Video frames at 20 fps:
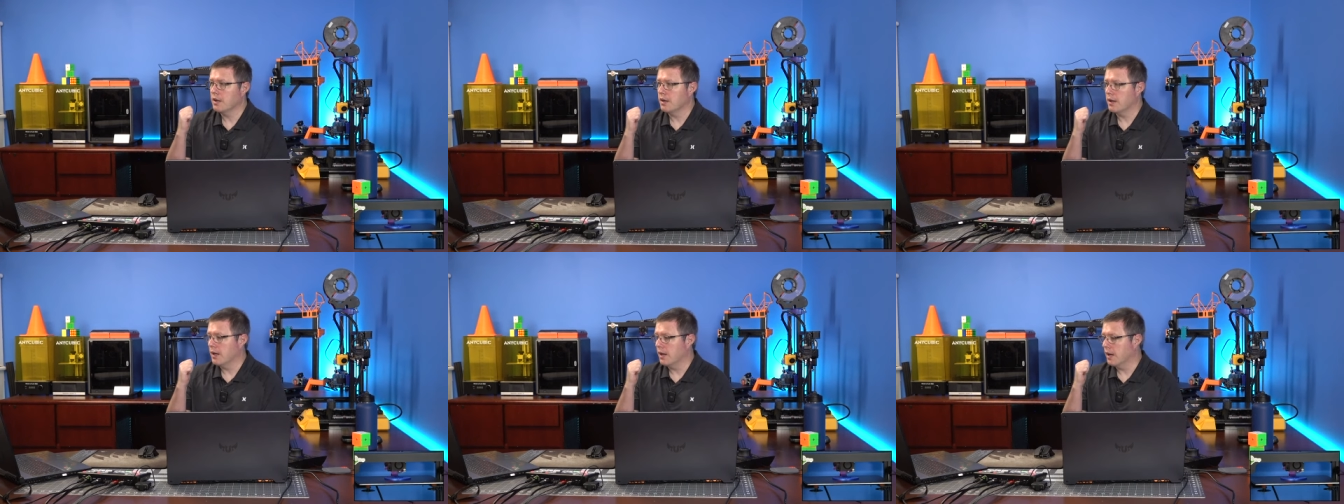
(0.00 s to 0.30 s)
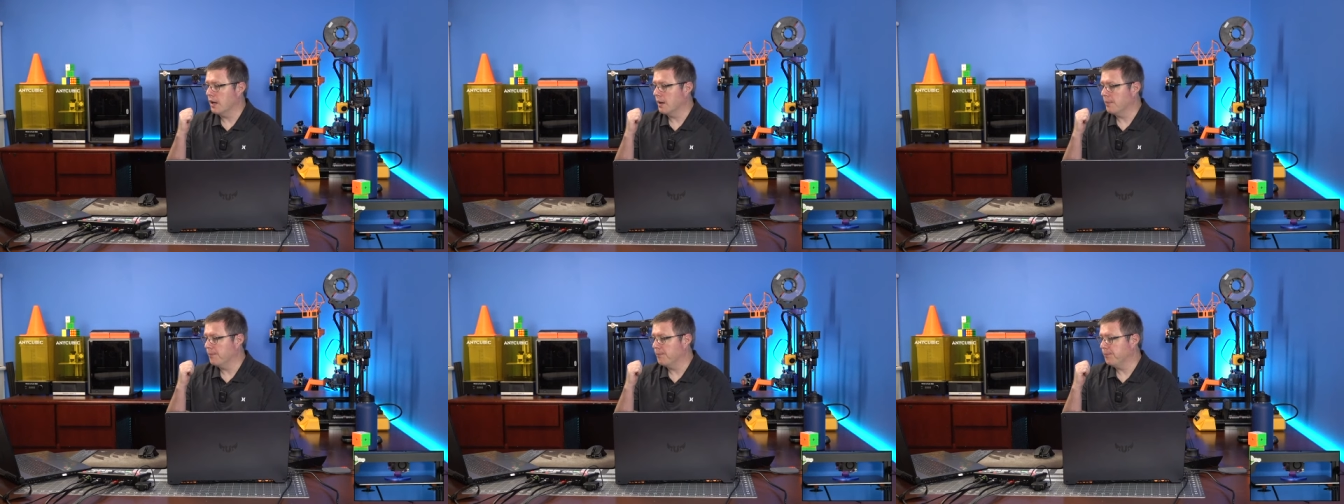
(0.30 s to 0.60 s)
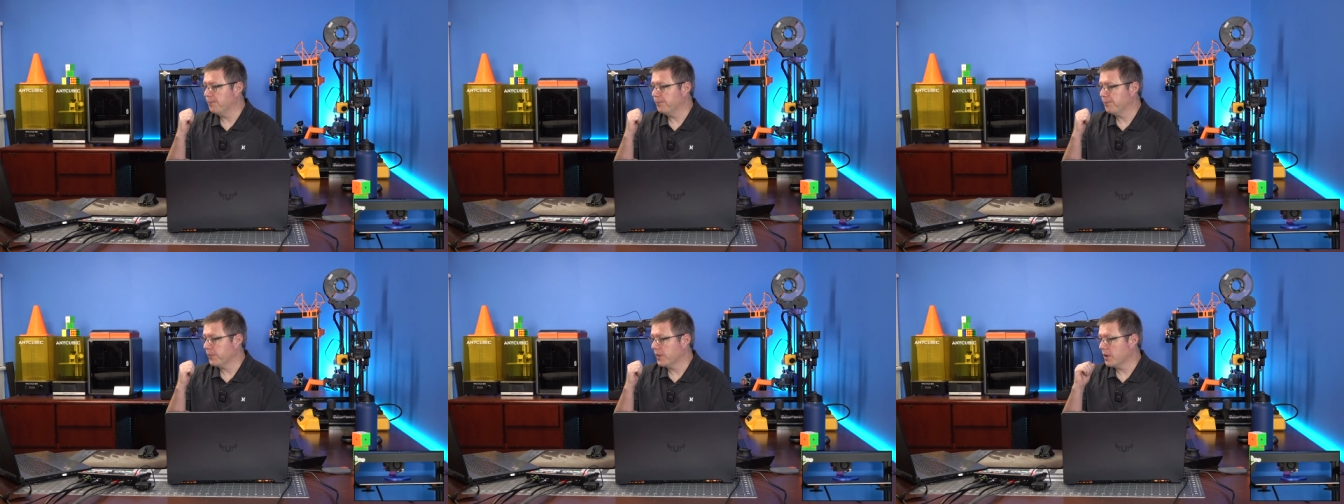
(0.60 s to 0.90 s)
Um,
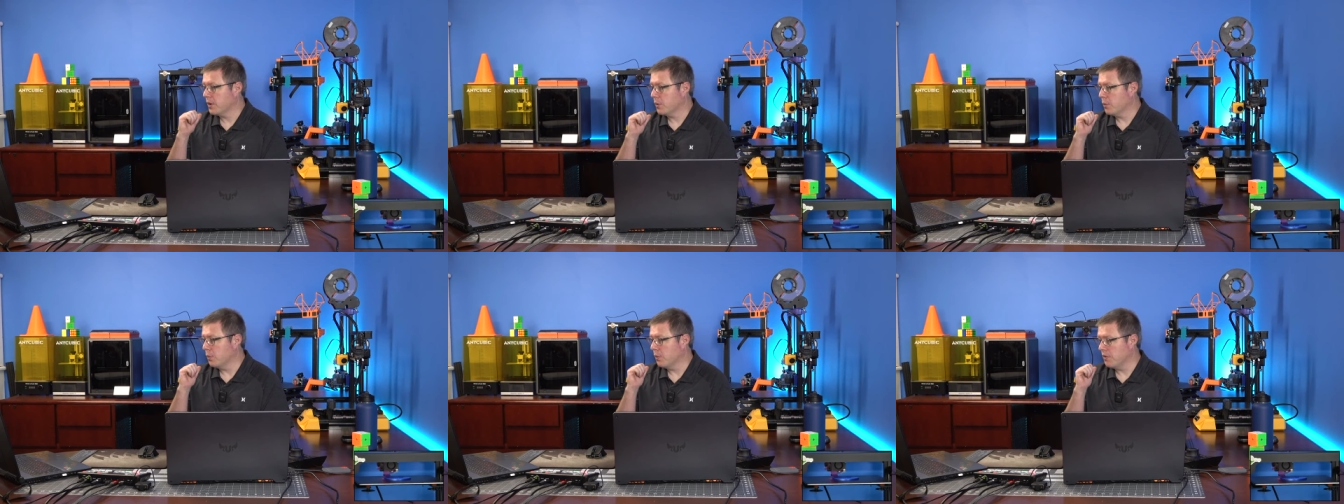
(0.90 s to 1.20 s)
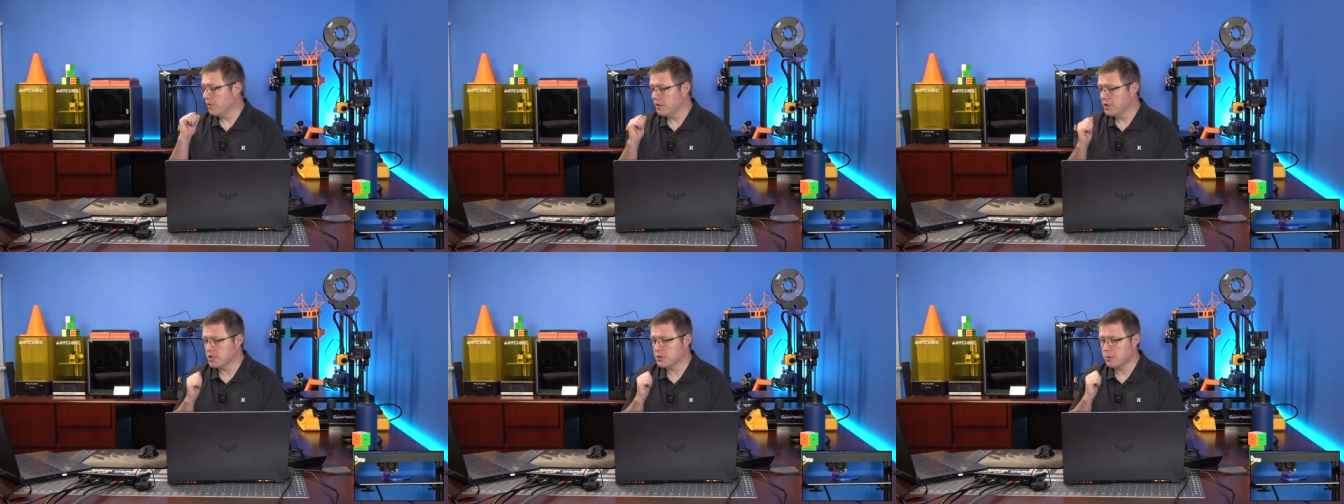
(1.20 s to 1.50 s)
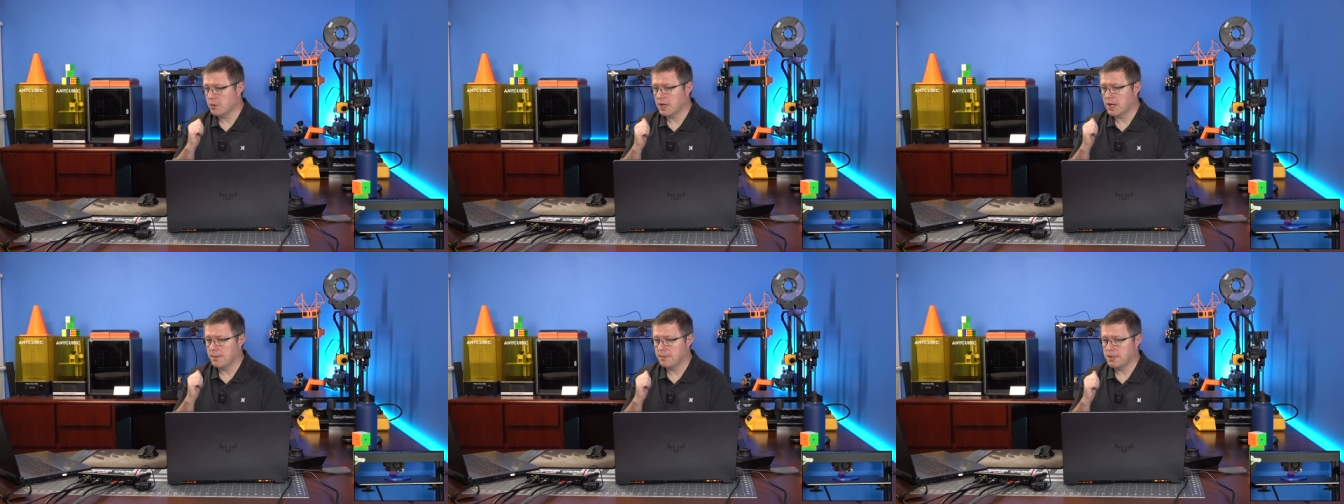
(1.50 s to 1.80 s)
with this
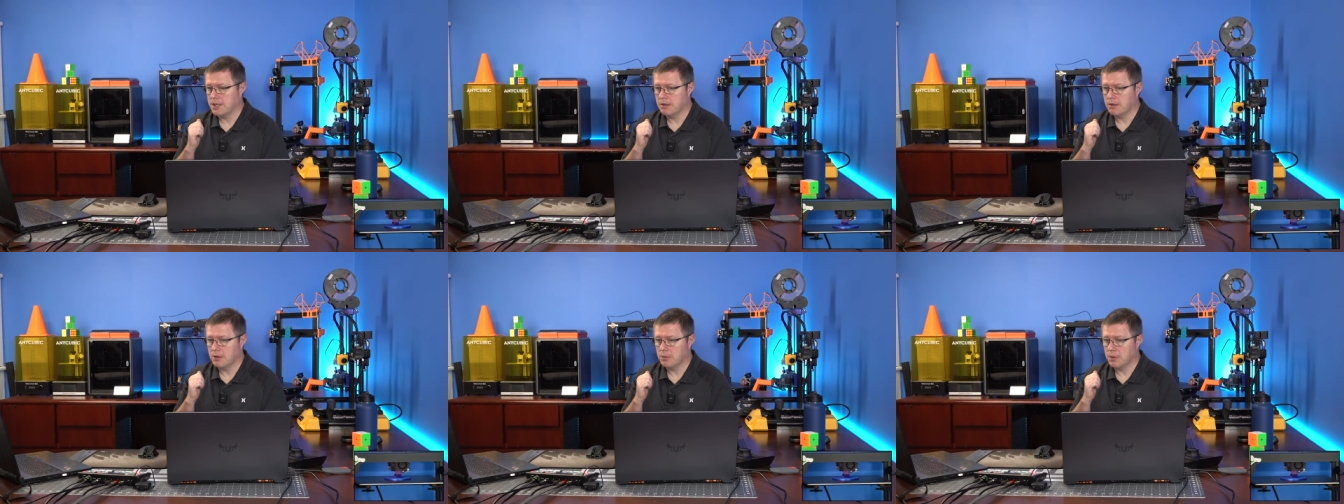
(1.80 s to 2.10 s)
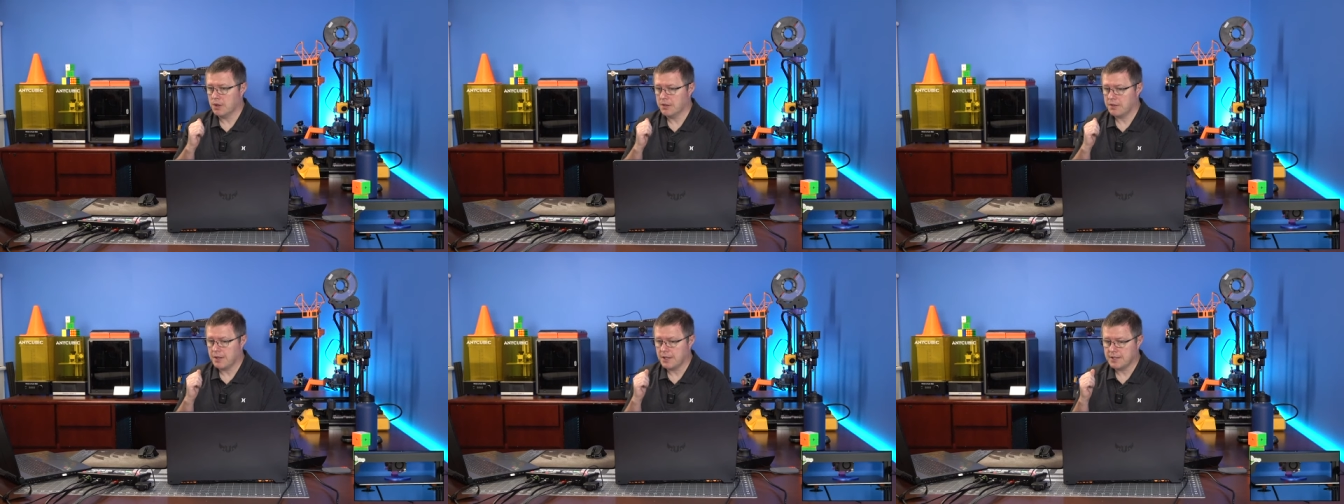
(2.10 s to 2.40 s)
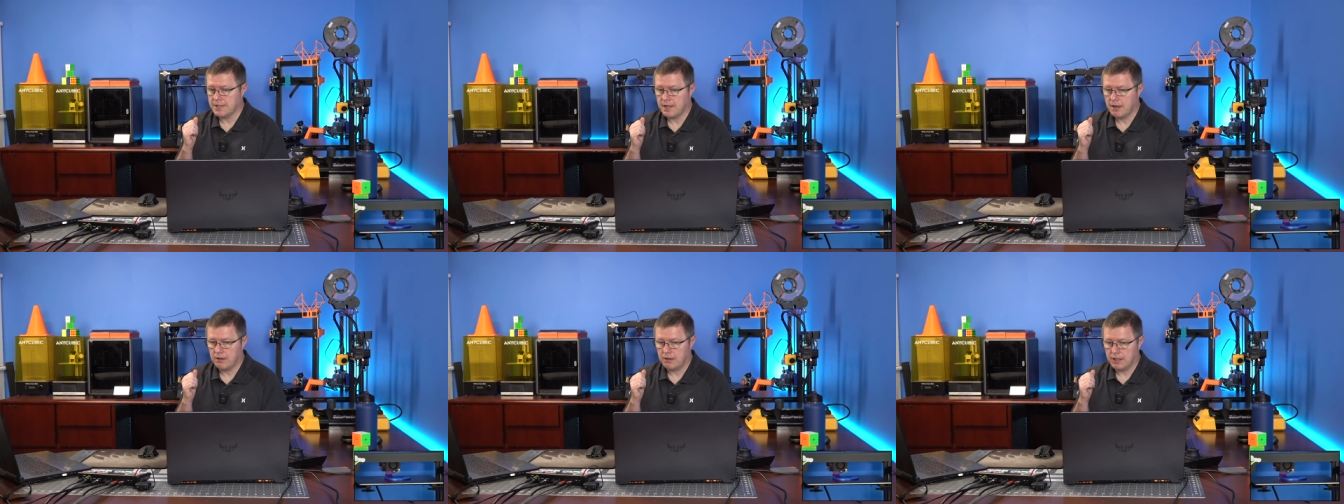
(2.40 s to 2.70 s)
one I'm dealing with, I
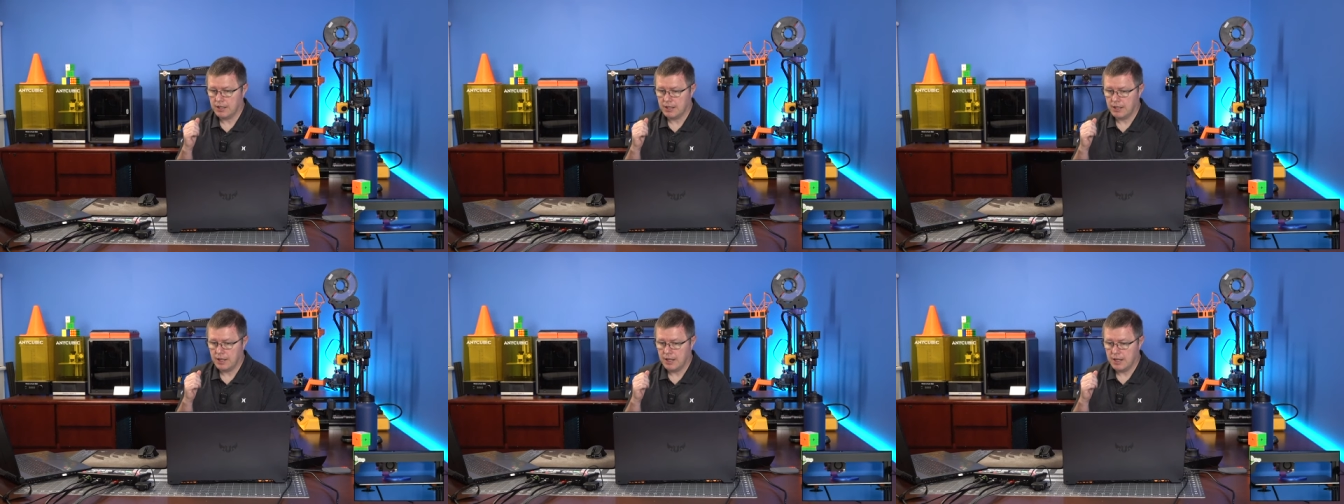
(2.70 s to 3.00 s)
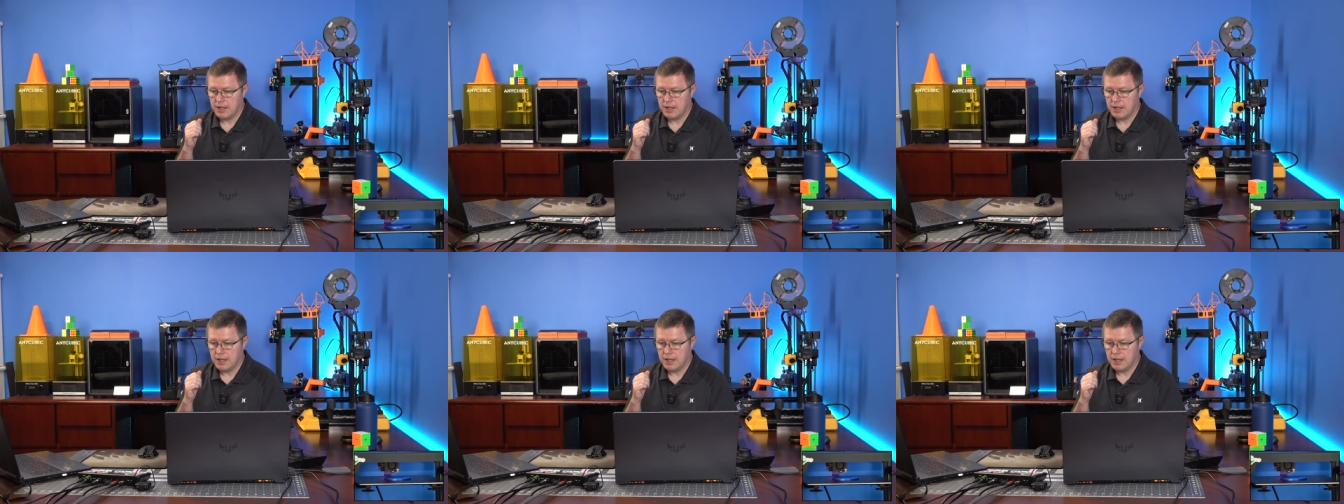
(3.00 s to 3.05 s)
tell it